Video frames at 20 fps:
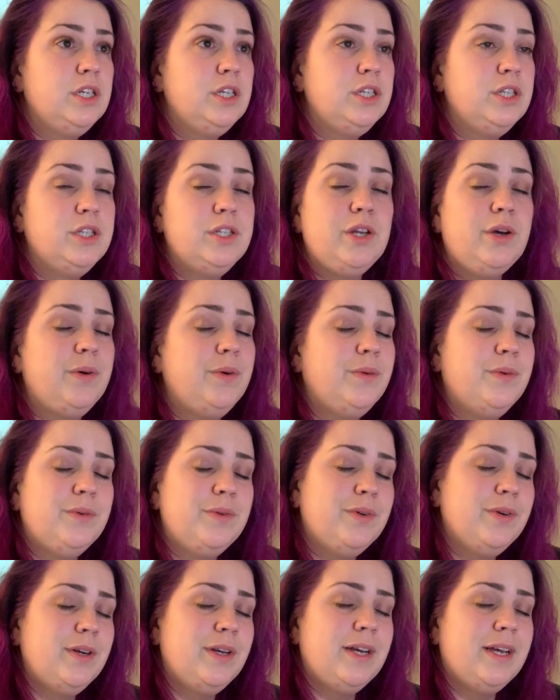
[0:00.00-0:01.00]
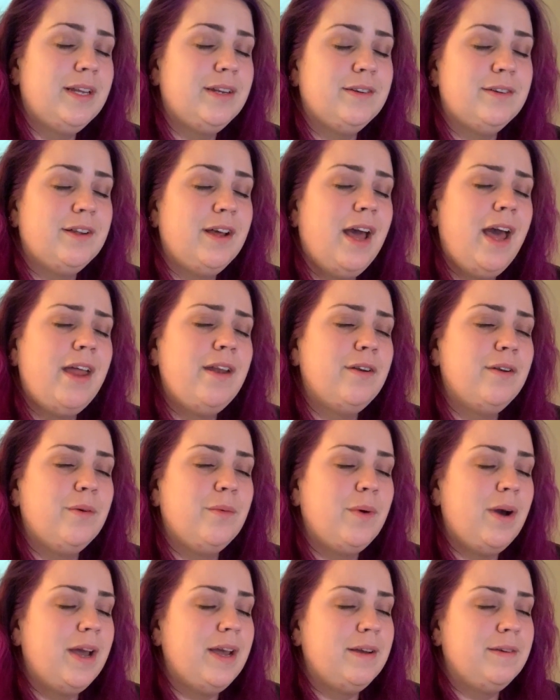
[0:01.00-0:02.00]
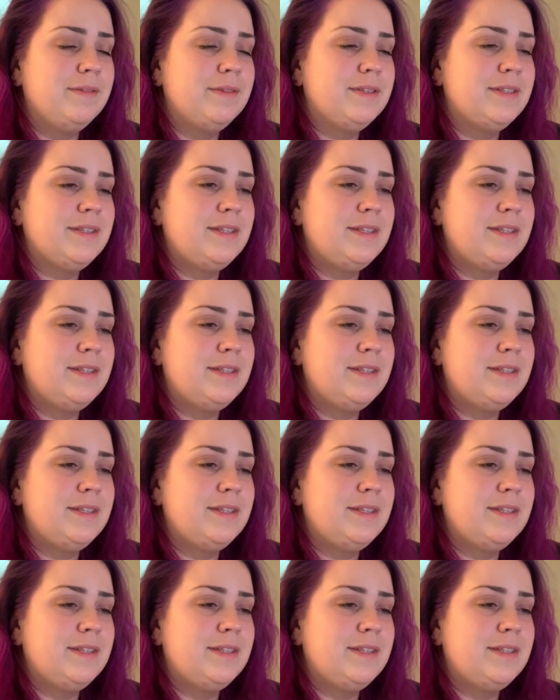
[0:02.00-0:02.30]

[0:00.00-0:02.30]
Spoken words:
So I don't know why I was